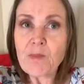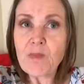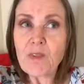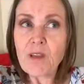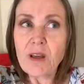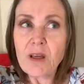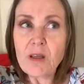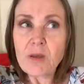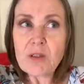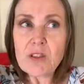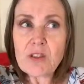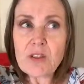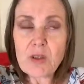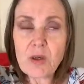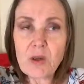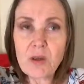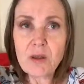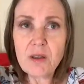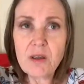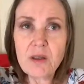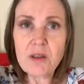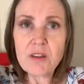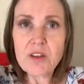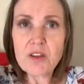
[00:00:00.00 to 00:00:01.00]
And I was
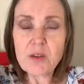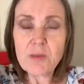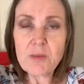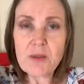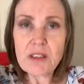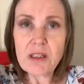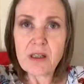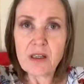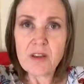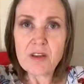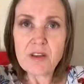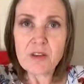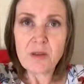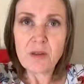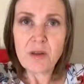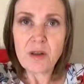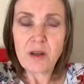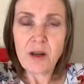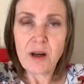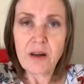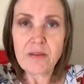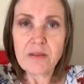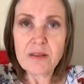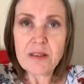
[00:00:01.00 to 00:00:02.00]
talking to a potential
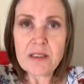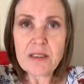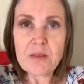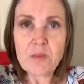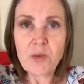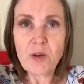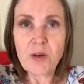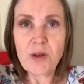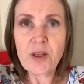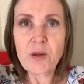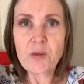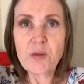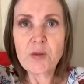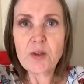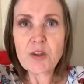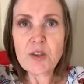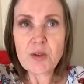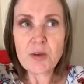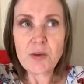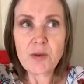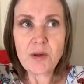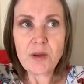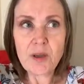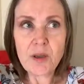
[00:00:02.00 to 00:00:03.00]
client this morning. We were
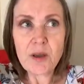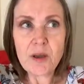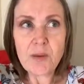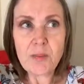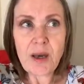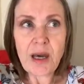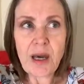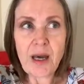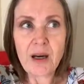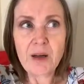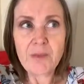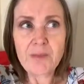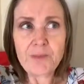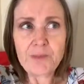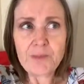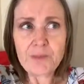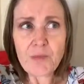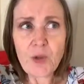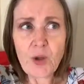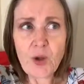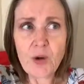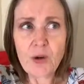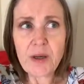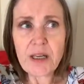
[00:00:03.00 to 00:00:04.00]
talking about
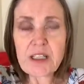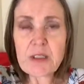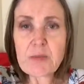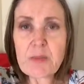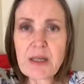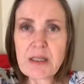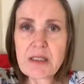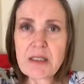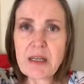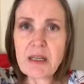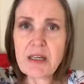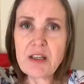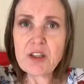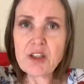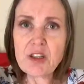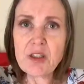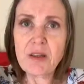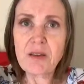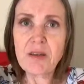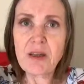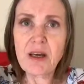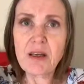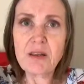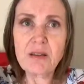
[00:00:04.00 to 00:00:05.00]
her
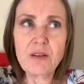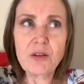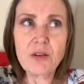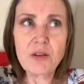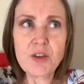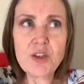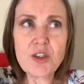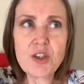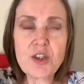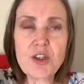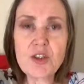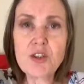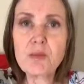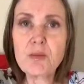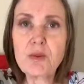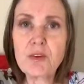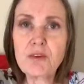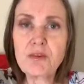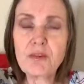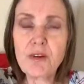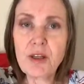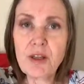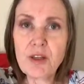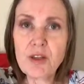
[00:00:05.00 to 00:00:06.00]
expectation that, she should be
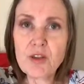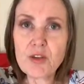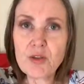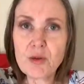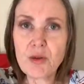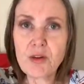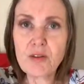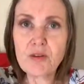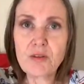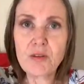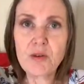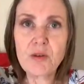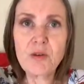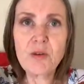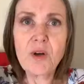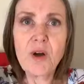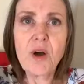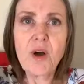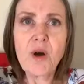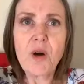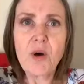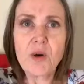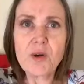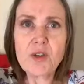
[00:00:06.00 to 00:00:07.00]
feeling joyful,
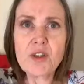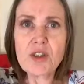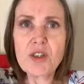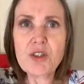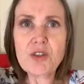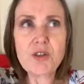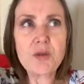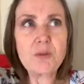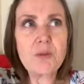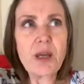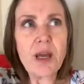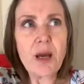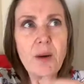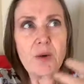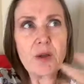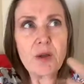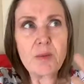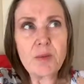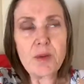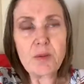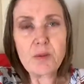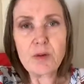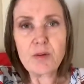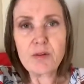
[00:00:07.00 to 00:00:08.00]
or she should be able to
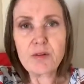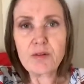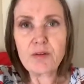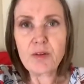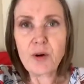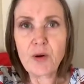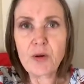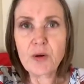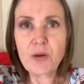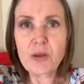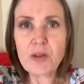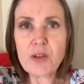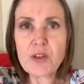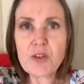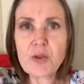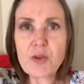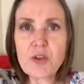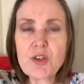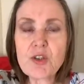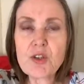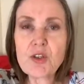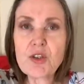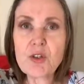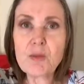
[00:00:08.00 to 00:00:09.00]
be more focused, or
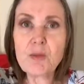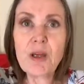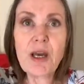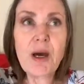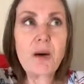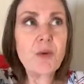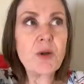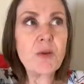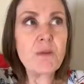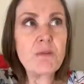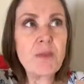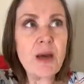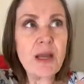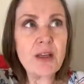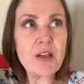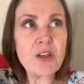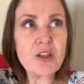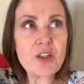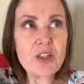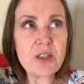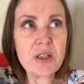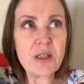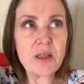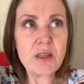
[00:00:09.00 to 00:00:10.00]
she should be able to
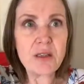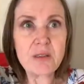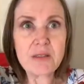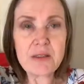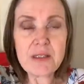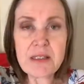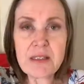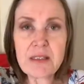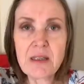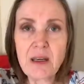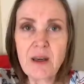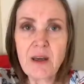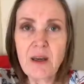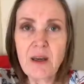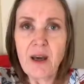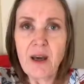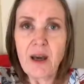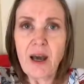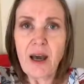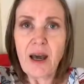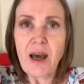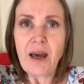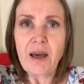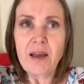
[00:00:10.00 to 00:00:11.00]
manage things.
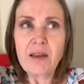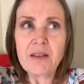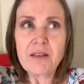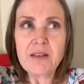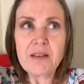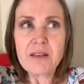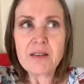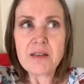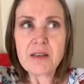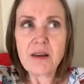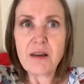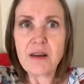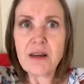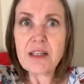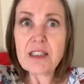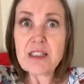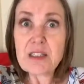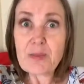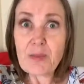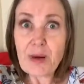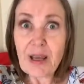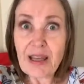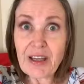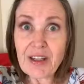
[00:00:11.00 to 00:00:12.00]
And I
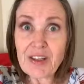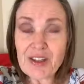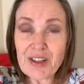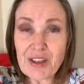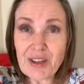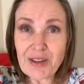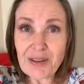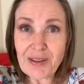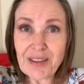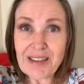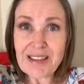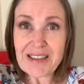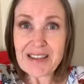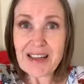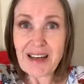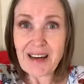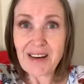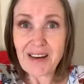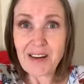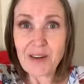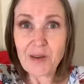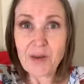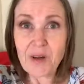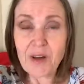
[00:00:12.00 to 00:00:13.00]
explained to her
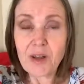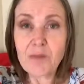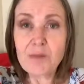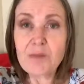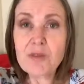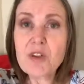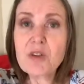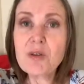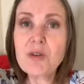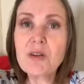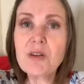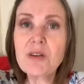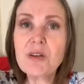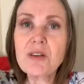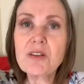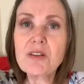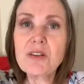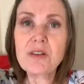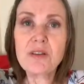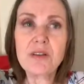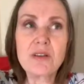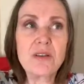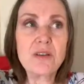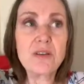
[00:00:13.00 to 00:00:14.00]
exactly what I'm talking
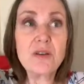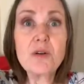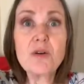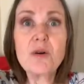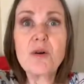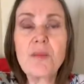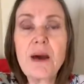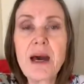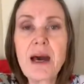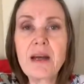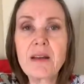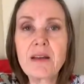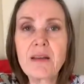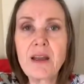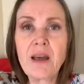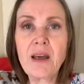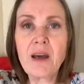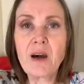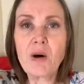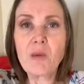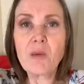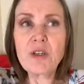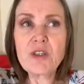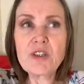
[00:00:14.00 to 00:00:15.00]
to you about
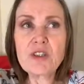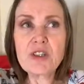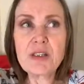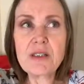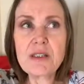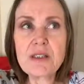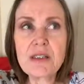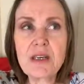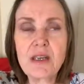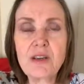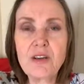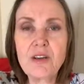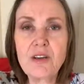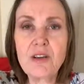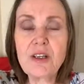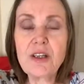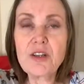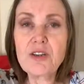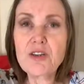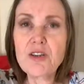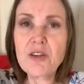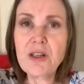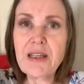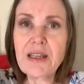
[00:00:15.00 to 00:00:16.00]
now, which is that you
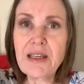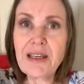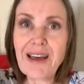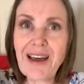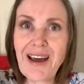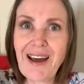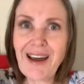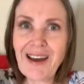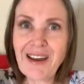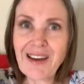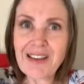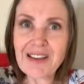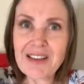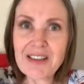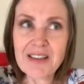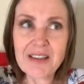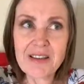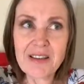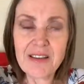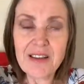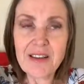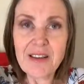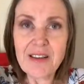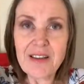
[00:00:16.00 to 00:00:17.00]
literally can't,
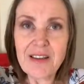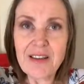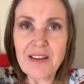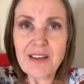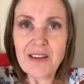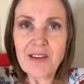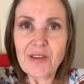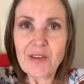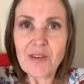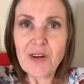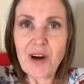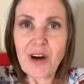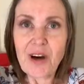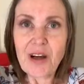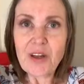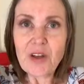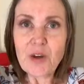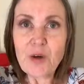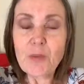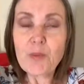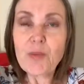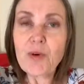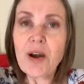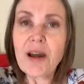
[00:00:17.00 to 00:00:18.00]
right?
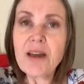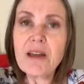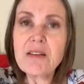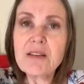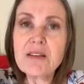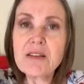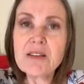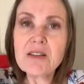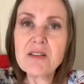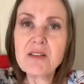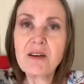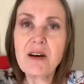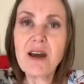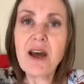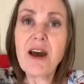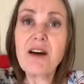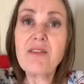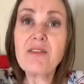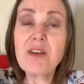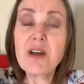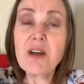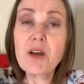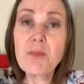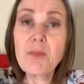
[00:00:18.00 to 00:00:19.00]
Your brain does not
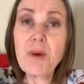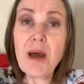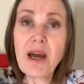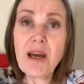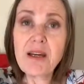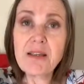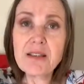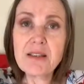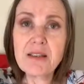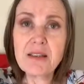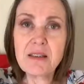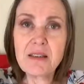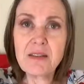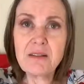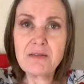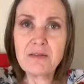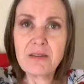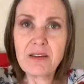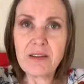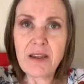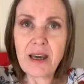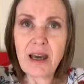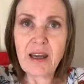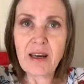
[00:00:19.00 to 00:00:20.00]
have the capacity
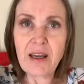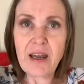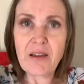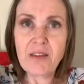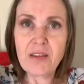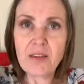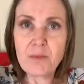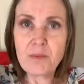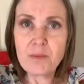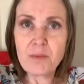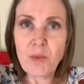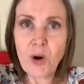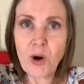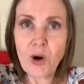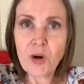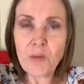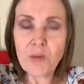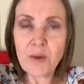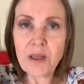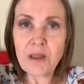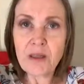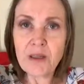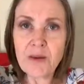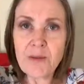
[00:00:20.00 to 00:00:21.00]
for that at the
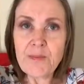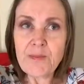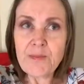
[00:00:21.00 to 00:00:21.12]
moment.